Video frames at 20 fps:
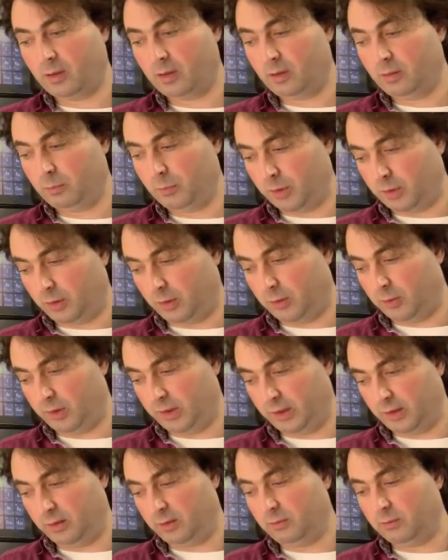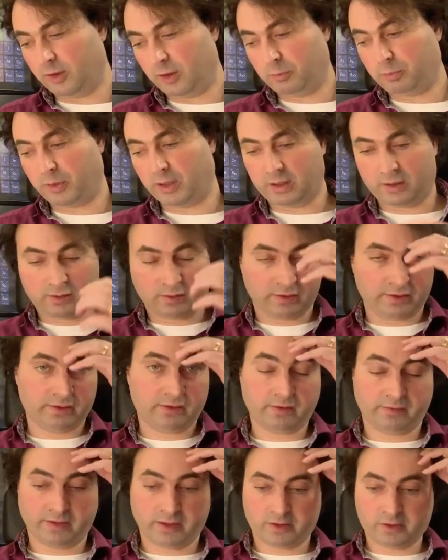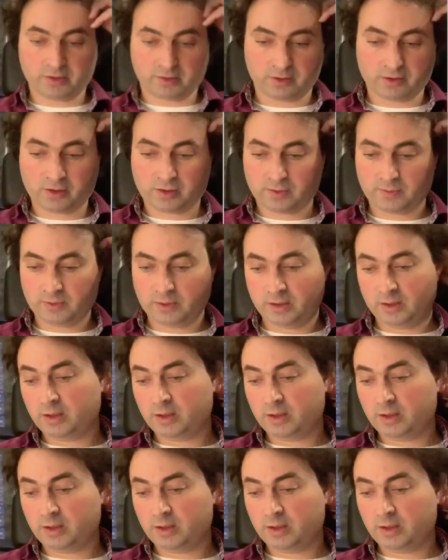but only one particle interactions,